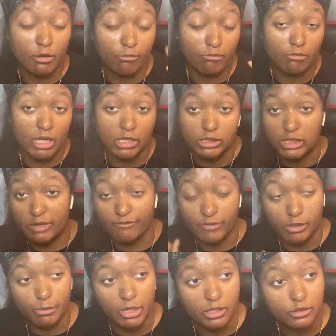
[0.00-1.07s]
males and
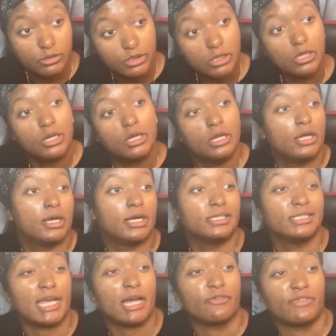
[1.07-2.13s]
females.
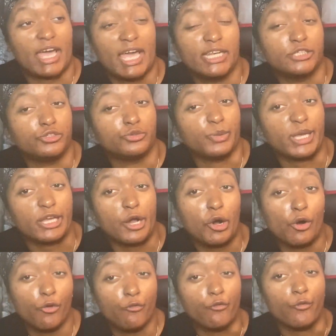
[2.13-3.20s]
Now, if I had to do it
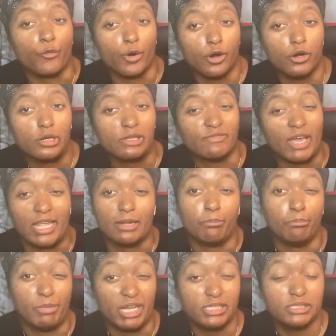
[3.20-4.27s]
overall, if I had to
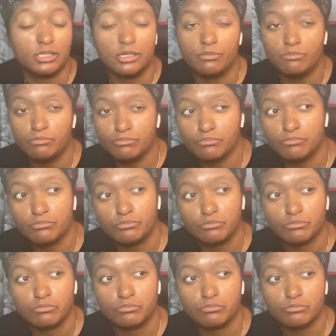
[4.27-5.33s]
mix them,
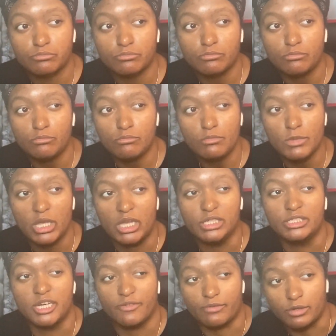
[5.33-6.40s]
it
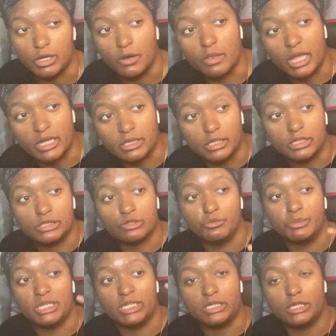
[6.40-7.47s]
definitely go like this. So, a
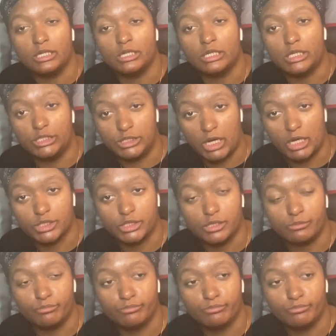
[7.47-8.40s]
minute, Itachi,